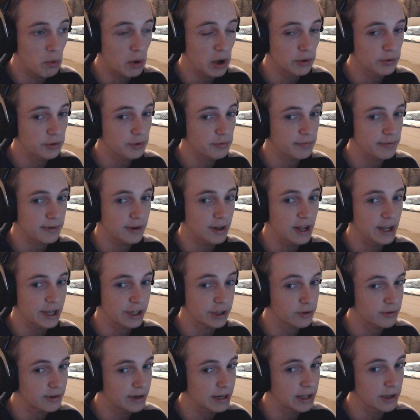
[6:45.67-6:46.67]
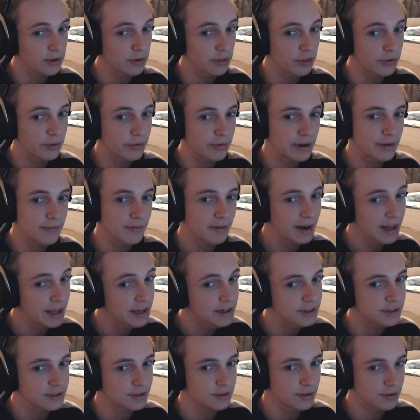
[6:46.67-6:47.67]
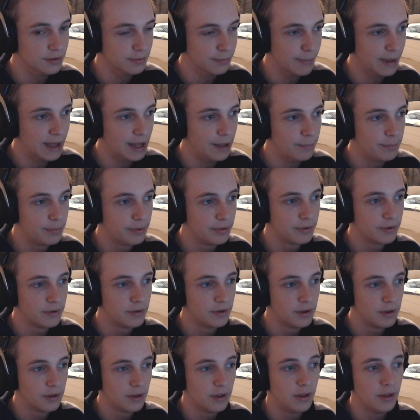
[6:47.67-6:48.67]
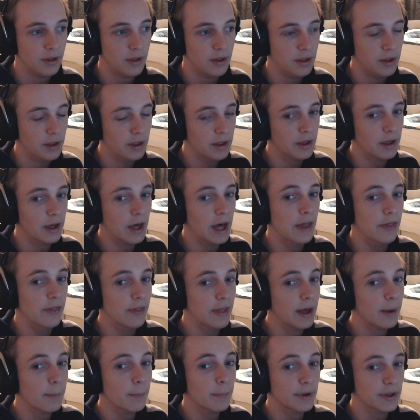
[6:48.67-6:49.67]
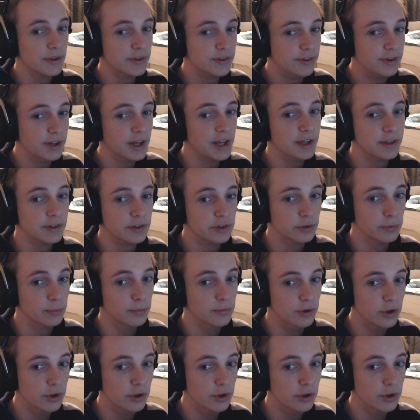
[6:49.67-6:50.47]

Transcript: whilst flying around the Revelations map. And that must take some